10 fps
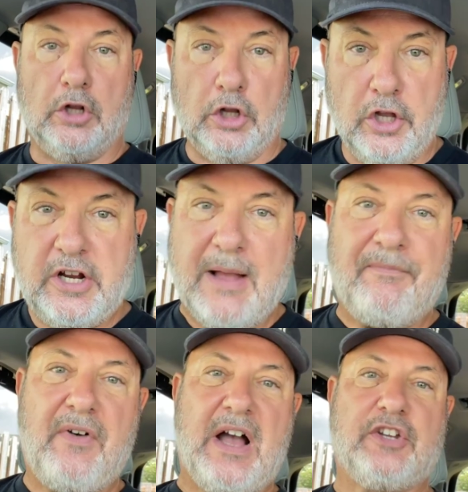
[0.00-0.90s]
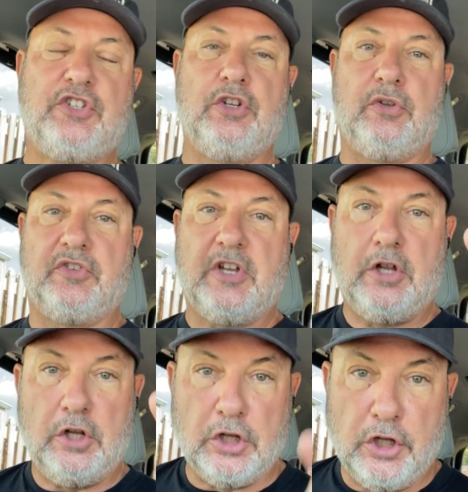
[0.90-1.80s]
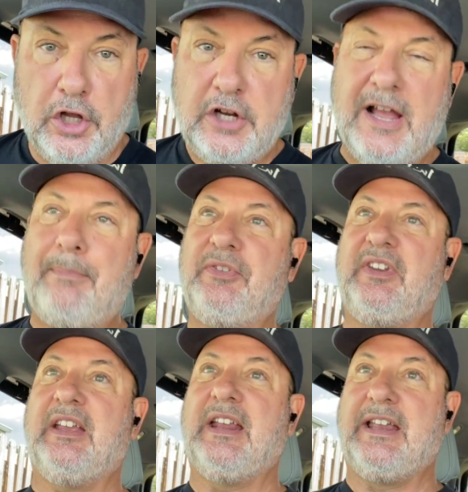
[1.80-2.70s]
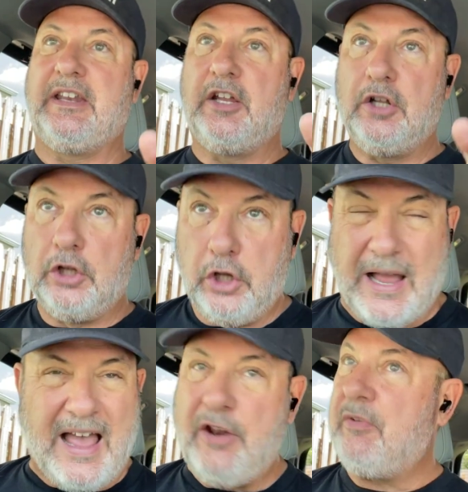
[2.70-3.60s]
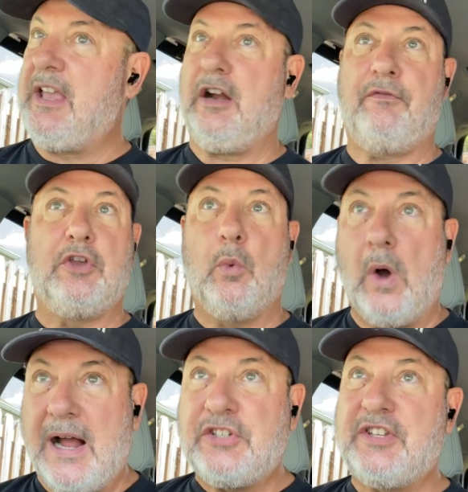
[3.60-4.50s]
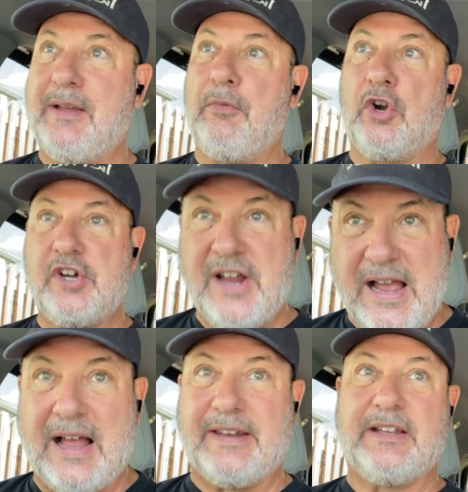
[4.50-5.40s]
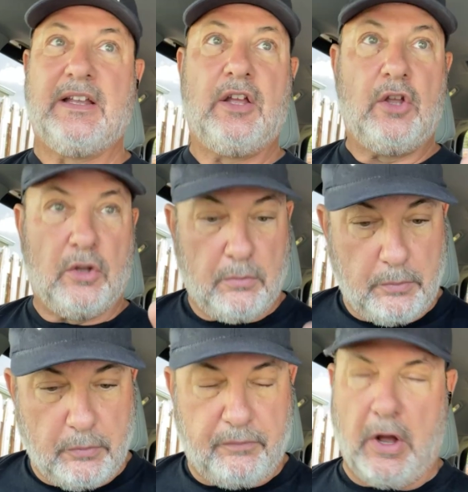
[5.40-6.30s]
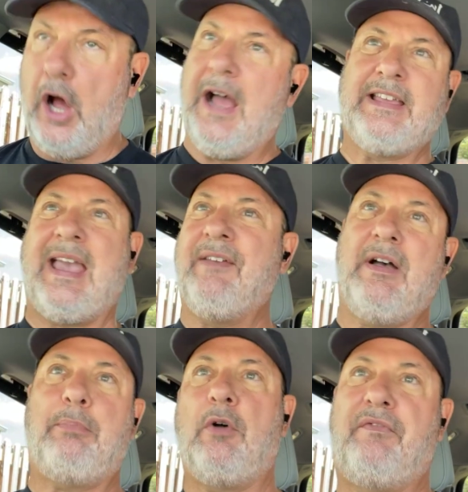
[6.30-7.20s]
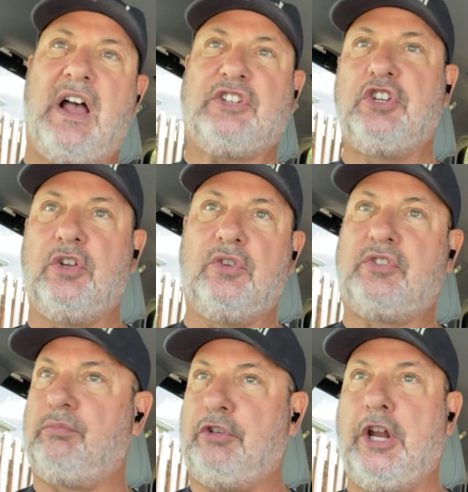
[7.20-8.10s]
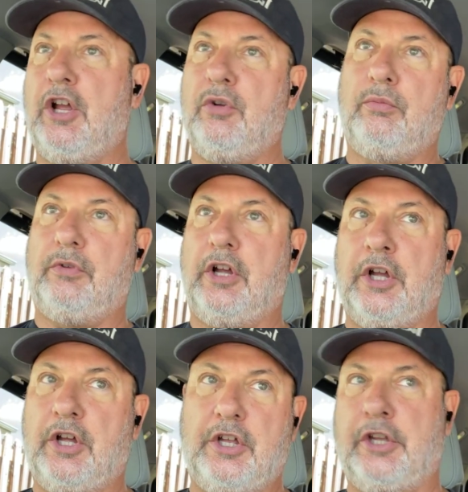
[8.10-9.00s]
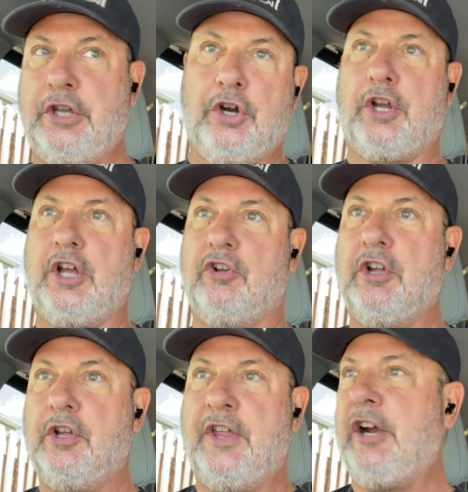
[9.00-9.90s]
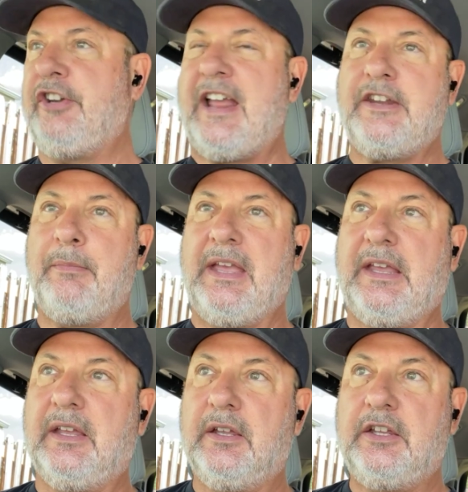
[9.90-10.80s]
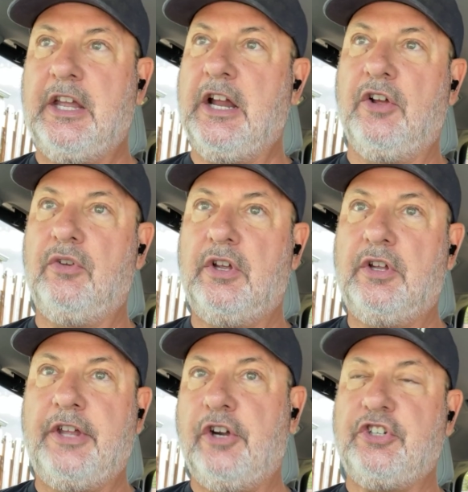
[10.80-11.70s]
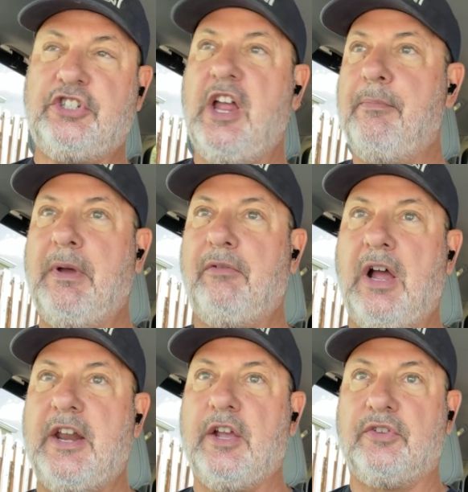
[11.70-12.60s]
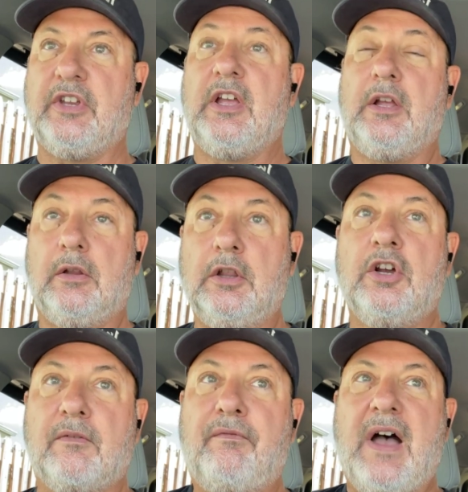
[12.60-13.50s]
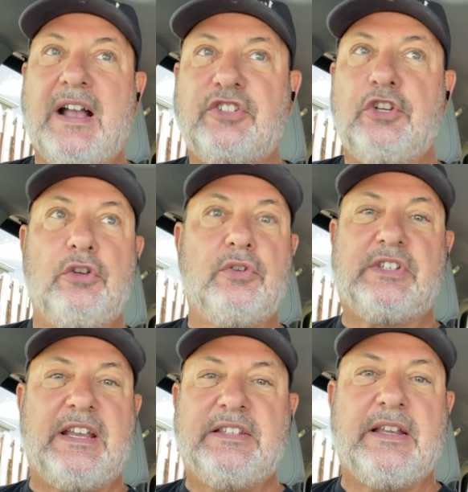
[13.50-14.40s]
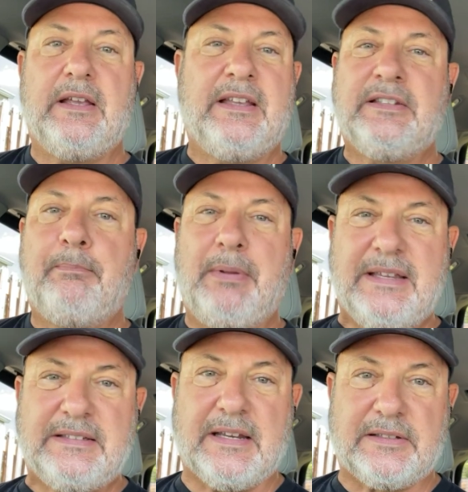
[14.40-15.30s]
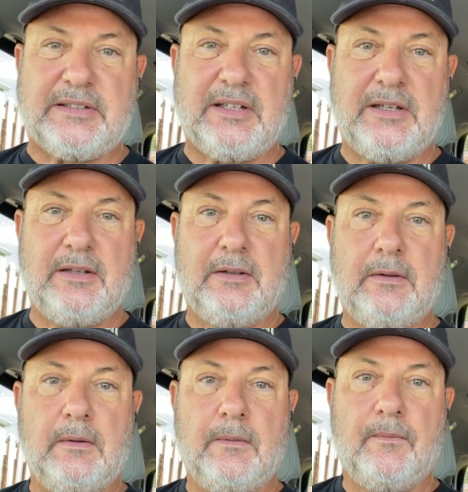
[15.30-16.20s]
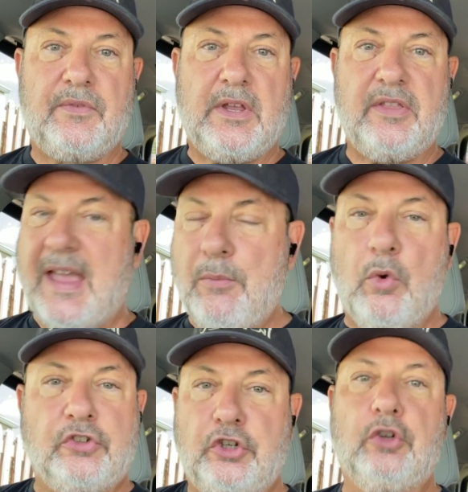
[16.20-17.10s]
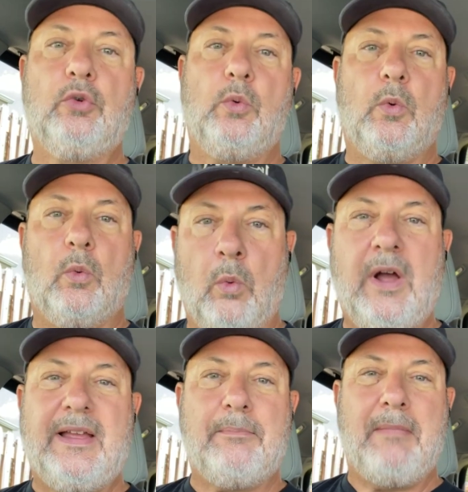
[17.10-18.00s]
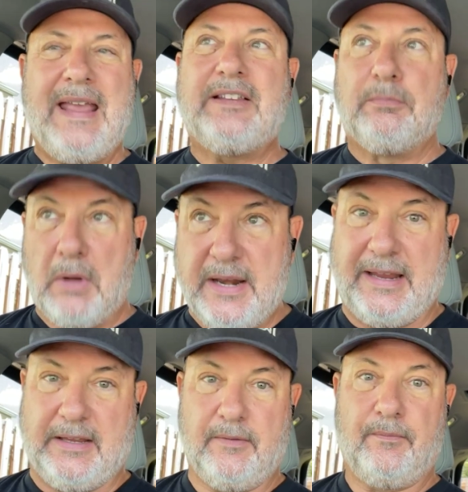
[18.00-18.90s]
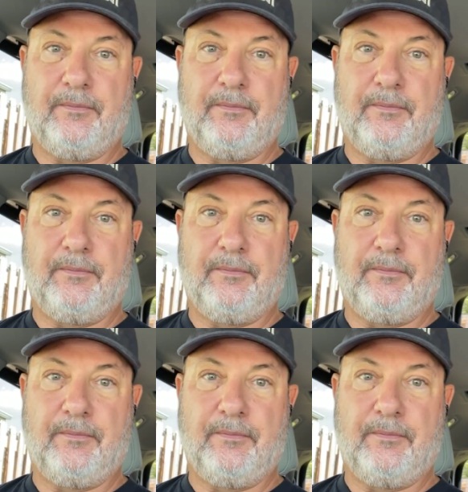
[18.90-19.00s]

Look up Fox News. Look up CNN. I don't care if you watch them not. I gave up on Fox News, a year ago. They're dead to me. They're just nothing but rhinos. Look, Fox News is a business. They will do what makes money.